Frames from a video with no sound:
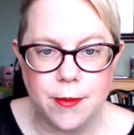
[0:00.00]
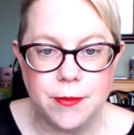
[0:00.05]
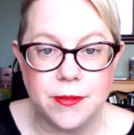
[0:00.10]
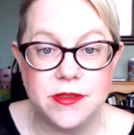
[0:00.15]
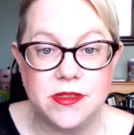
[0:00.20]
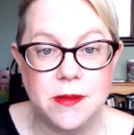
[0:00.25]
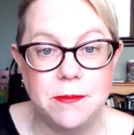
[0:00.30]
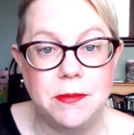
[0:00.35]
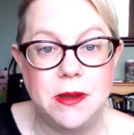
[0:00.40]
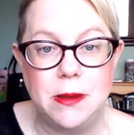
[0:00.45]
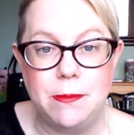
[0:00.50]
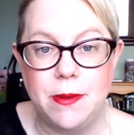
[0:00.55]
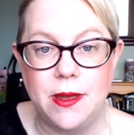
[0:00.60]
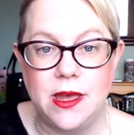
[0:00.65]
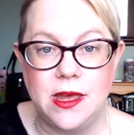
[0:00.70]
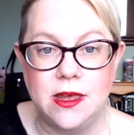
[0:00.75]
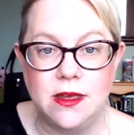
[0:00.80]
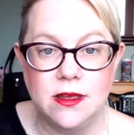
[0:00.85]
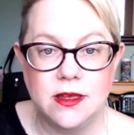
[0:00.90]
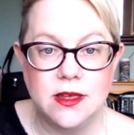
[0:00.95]
Simply
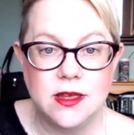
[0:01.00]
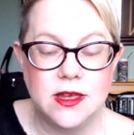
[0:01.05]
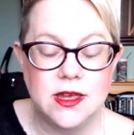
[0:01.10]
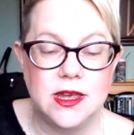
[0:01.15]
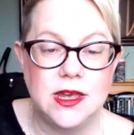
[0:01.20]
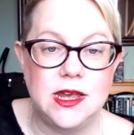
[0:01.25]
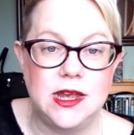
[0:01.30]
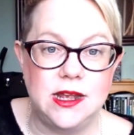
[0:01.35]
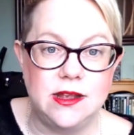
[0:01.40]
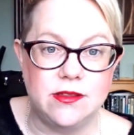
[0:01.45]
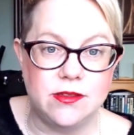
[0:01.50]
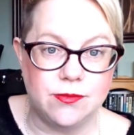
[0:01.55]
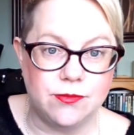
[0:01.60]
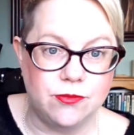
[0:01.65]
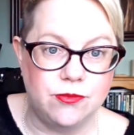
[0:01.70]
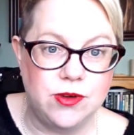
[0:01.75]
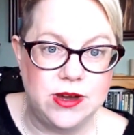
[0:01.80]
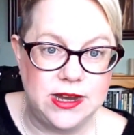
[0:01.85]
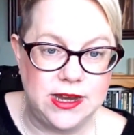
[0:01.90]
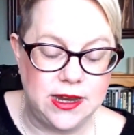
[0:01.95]
Be is
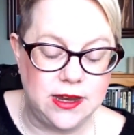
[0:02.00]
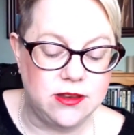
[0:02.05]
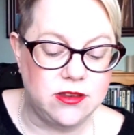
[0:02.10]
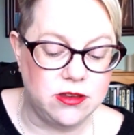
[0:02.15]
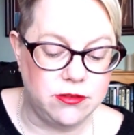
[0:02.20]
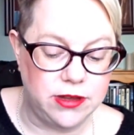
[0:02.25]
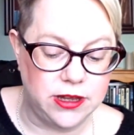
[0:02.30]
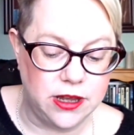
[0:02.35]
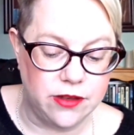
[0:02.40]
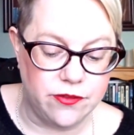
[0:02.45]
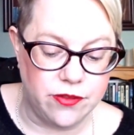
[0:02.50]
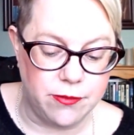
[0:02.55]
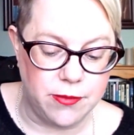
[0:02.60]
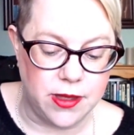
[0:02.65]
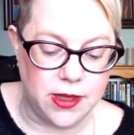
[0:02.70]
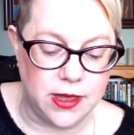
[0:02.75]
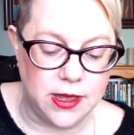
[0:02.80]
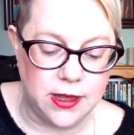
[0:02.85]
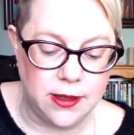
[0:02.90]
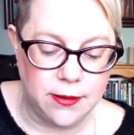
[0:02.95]
really doing it for
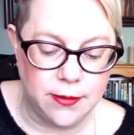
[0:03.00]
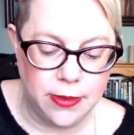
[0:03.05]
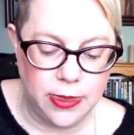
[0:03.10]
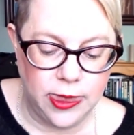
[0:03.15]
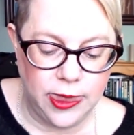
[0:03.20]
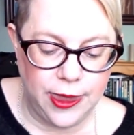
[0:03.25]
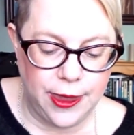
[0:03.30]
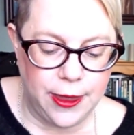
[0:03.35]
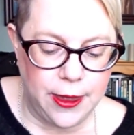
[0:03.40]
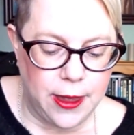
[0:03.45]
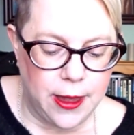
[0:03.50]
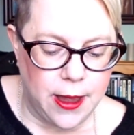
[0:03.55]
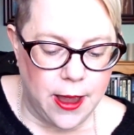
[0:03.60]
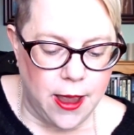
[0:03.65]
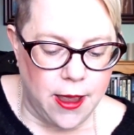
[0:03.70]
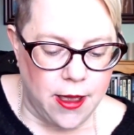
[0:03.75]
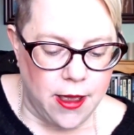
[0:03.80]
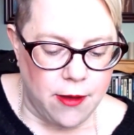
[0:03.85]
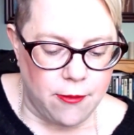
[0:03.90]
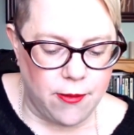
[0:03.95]
me.
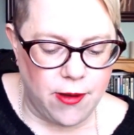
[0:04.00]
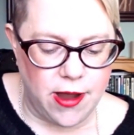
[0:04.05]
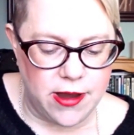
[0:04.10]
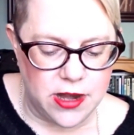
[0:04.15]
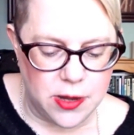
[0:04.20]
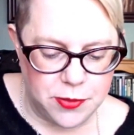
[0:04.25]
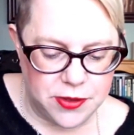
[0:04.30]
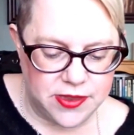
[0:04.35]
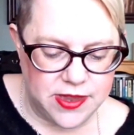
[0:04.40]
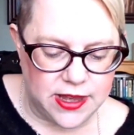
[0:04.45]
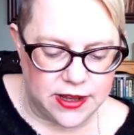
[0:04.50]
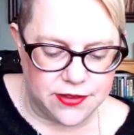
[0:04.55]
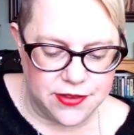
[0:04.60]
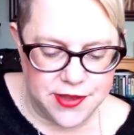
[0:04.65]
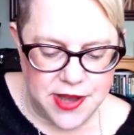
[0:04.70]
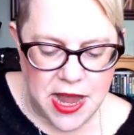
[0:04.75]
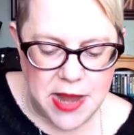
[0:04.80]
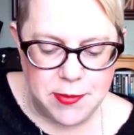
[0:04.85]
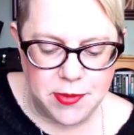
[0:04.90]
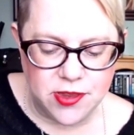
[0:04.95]
Right, number 6,
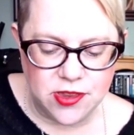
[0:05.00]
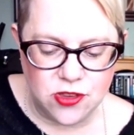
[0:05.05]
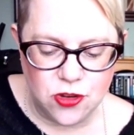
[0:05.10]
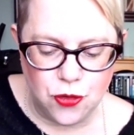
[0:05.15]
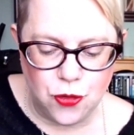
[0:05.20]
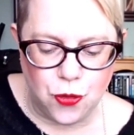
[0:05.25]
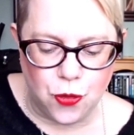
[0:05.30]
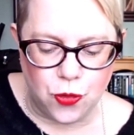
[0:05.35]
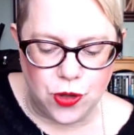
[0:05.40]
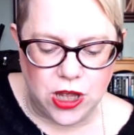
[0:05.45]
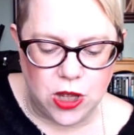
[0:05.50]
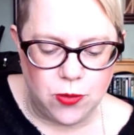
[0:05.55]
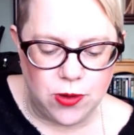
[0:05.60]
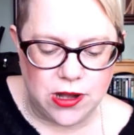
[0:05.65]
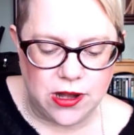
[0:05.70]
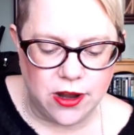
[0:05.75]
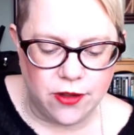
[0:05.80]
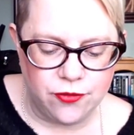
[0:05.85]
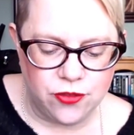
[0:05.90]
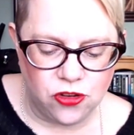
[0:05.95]
name a store you would
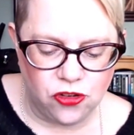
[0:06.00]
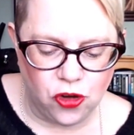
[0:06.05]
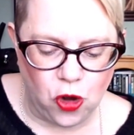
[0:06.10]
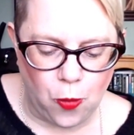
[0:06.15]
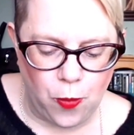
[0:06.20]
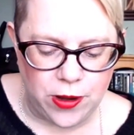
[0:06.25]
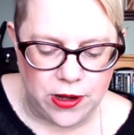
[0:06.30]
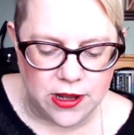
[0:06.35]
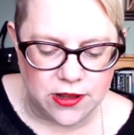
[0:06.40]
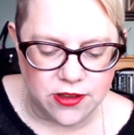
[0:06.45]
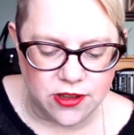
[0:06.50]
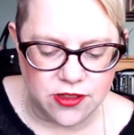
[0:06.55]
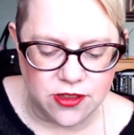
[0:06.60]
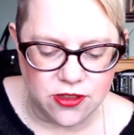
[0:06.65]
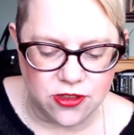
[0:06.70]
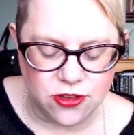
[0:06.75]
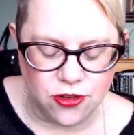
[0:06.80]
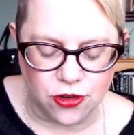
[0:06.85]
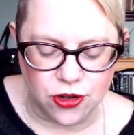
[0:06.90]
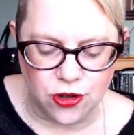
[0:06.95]
love to shop in that doesn't
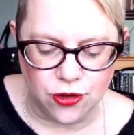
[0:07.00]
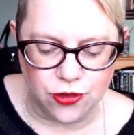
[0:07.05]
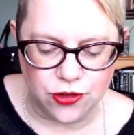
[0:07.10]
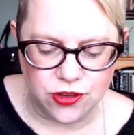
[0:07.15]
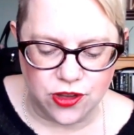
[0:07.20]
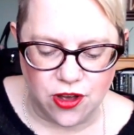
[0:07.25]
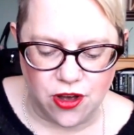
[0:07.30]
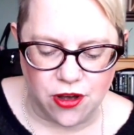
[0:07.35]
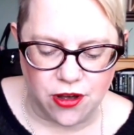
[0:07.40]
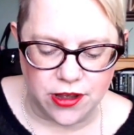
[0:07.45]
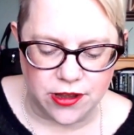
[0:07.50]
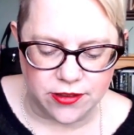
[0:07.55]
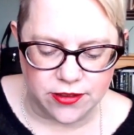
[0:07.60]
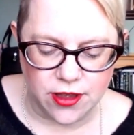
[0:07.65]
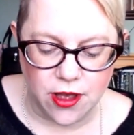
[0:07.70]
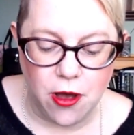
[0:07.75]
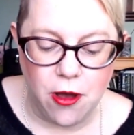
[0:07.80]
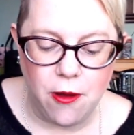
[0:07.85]
stock your size.